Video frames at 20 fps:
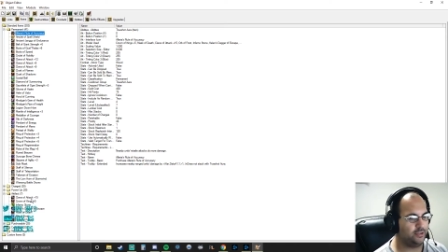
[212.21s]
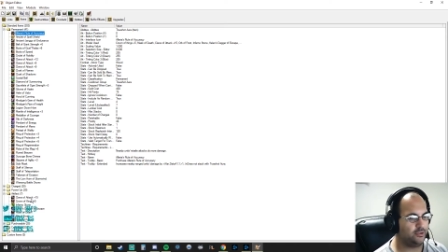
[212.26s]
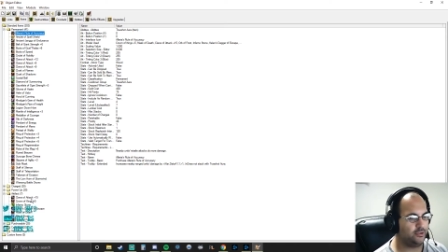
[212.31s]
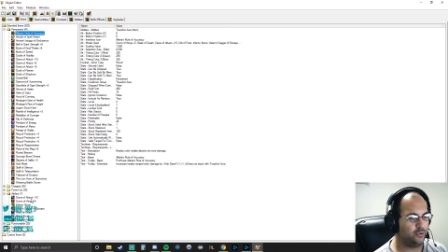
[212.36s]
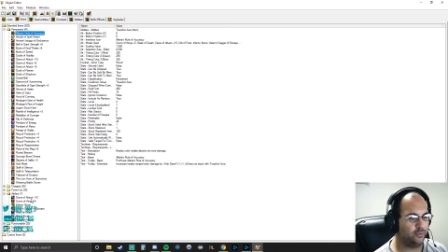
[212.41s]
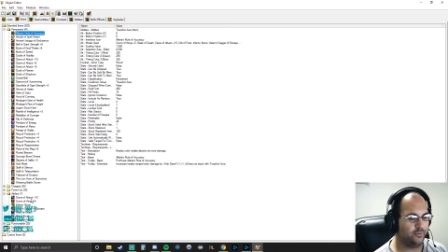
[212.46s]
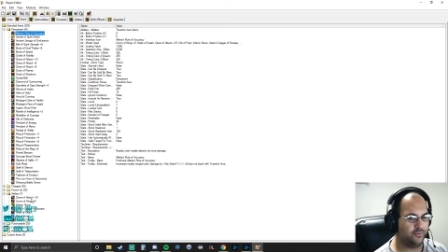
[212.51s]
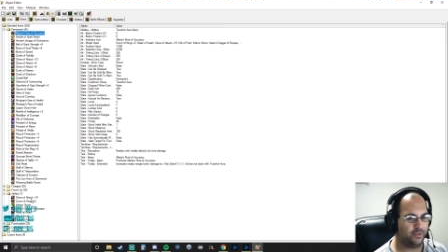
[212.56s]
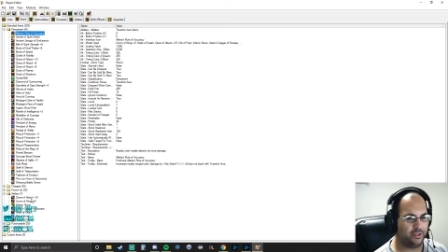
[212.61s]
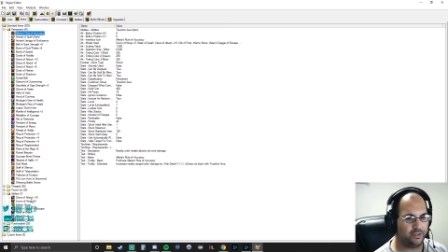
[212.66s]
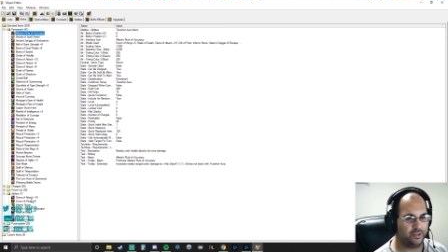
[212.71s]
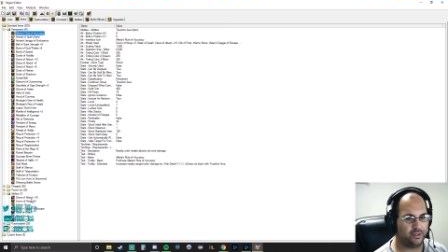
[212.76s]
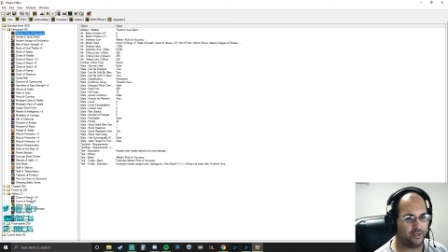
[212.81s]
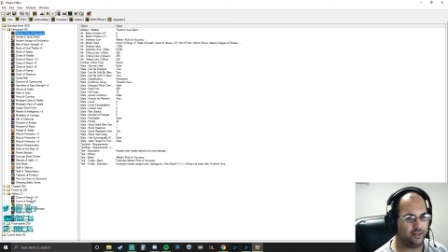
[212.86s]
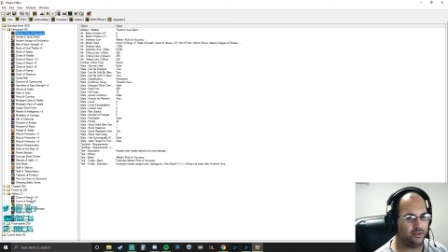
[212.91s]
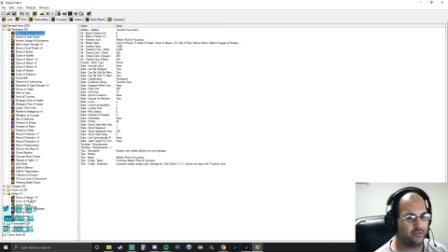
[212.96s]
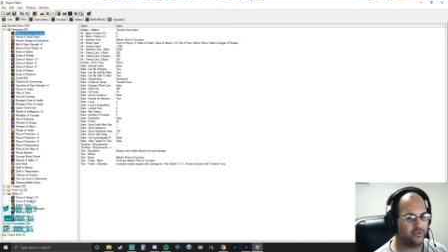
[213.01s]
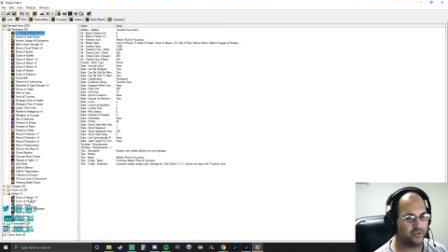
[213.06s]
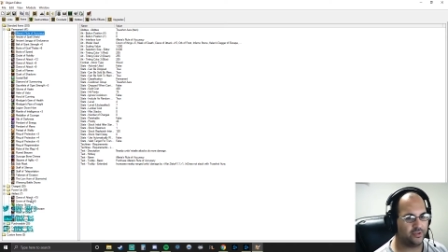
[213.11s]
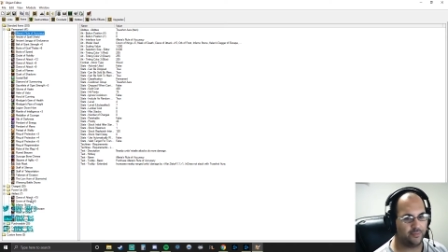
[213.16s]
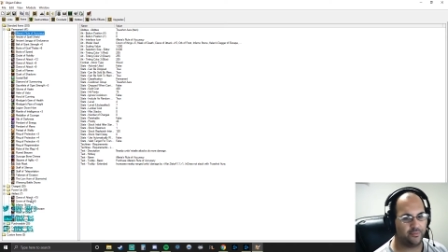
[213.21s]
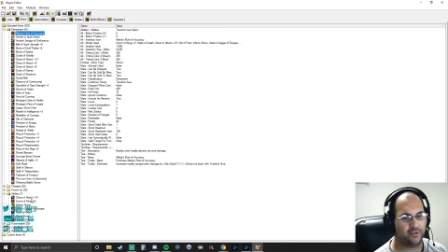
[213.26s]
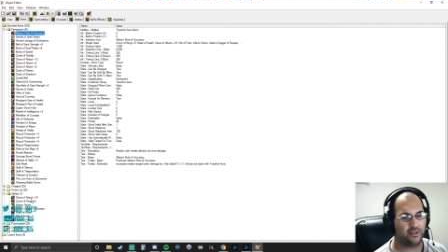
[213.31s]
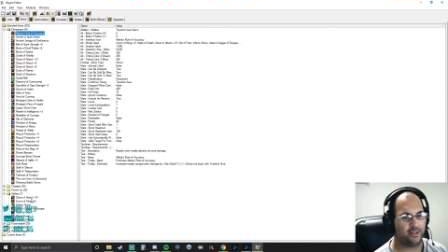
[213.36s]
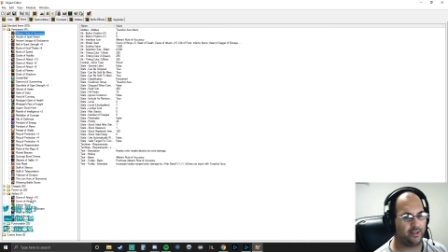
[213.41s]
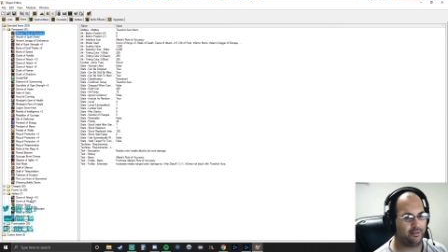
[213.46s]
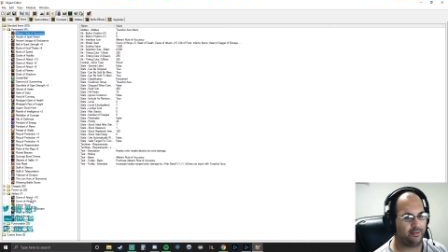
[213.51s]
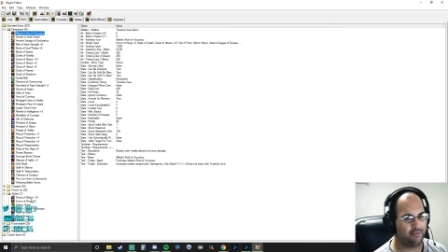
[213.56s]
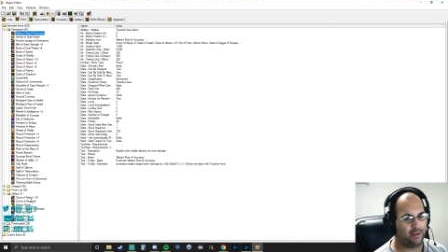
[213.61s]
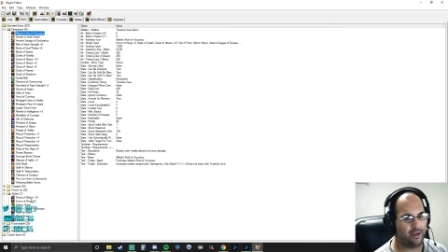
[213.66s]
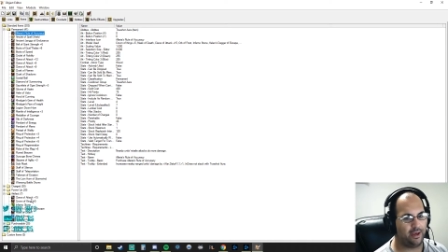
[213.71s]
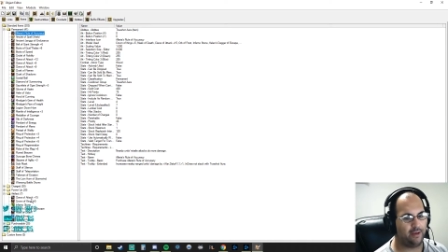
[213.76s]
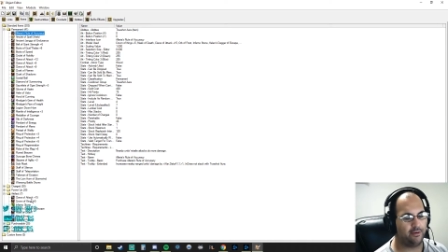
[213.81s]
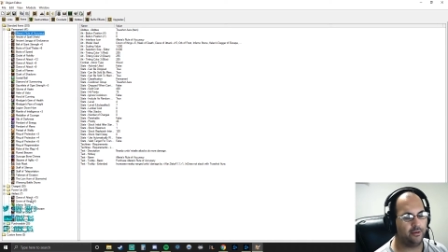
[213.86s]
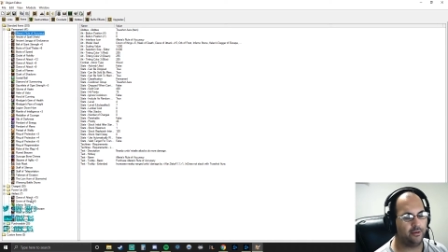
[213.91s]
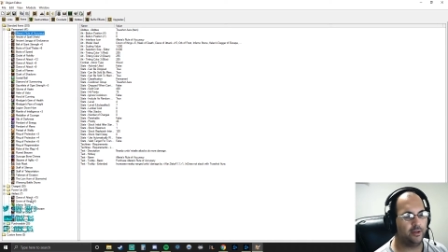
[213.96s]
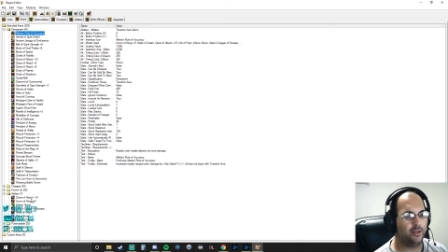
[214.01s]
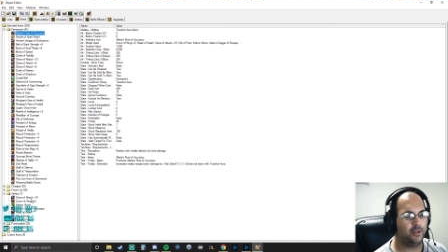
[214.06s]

Tome of Intel, something like that.